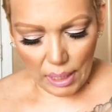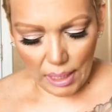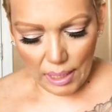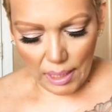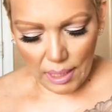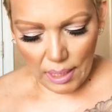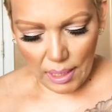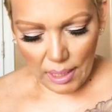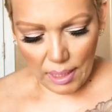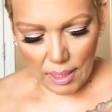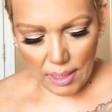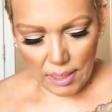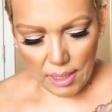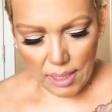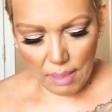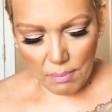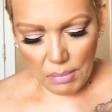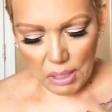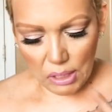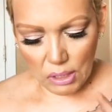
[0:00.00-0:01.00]
is,
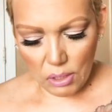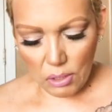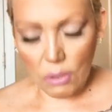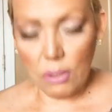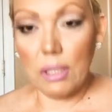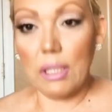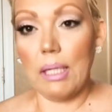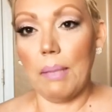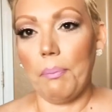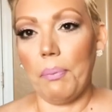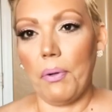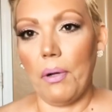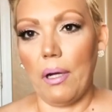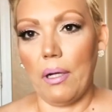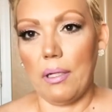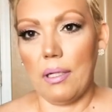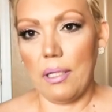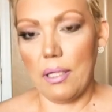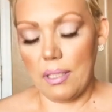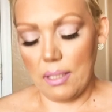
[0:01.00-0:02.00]
let me do lip
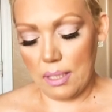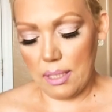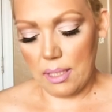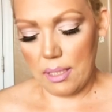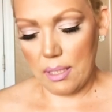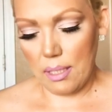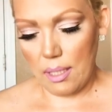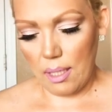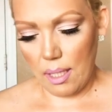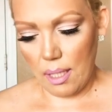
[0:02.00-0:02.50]
products.